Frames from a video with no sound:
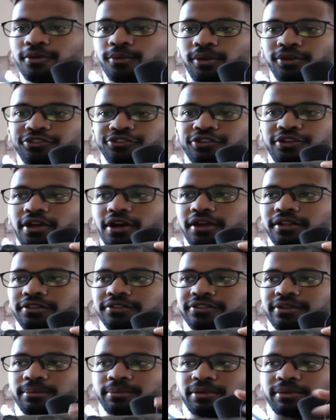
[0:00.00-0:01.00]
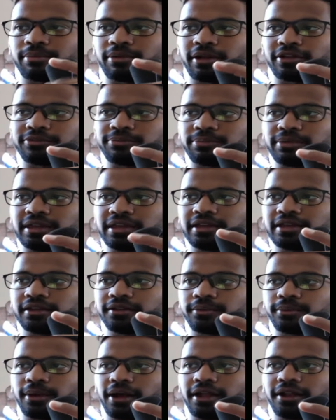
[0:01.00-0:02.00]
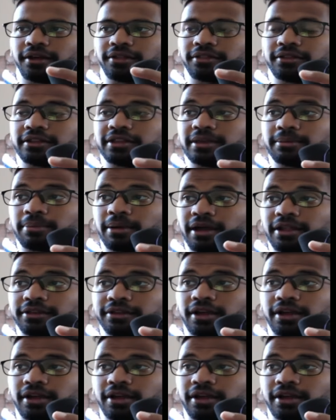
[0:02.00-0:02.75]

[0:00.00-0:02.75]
Once you're done, simply press B. Right on the D-pad,